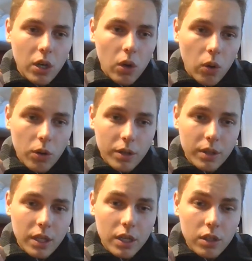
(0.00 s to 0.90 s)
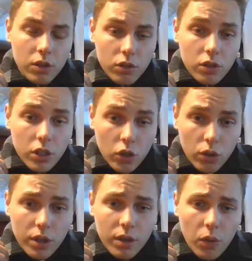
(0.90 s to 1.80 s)
or
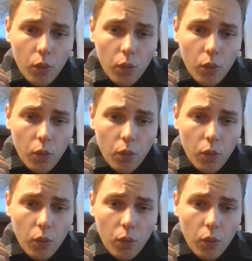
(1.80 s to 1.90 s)
your